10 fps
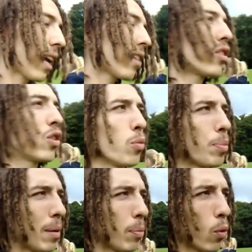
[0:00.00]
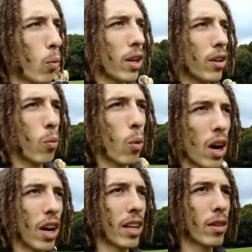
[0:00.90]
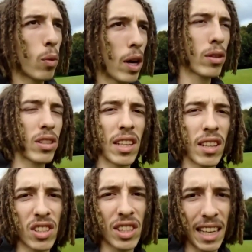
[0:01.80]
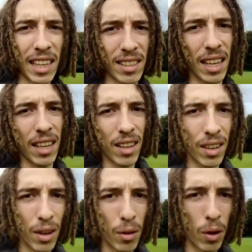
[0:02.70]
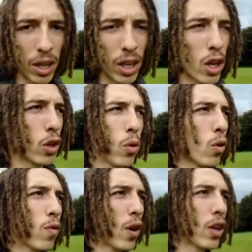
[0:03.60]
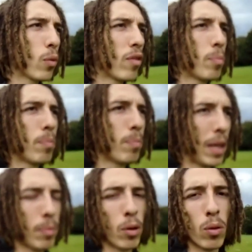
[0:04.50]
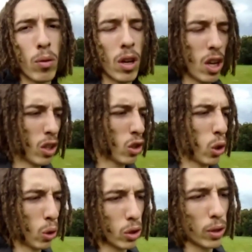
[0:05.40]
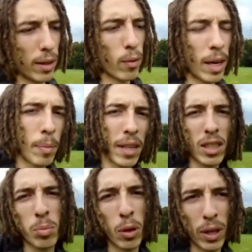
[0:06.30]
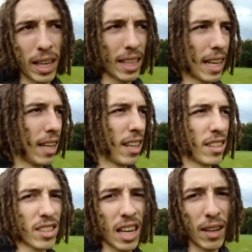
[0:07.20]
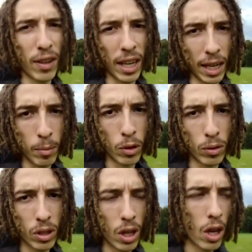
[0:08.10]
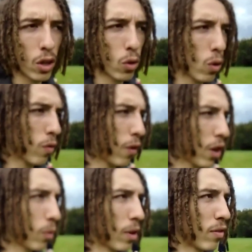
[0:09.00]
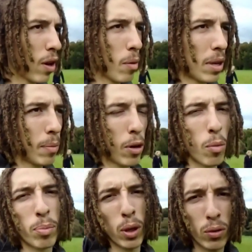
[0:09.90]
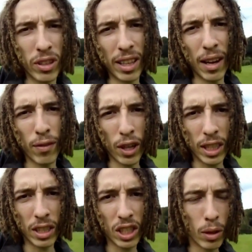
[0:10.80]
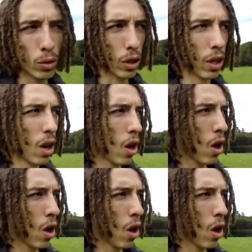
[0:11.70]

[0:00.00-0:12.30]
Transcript: And you people wonder why the world is in the state it's in, right? You're all fine with people torturing, raping, exploiting, killing, enslaving animals. You're all fine with people abusing their fucking children.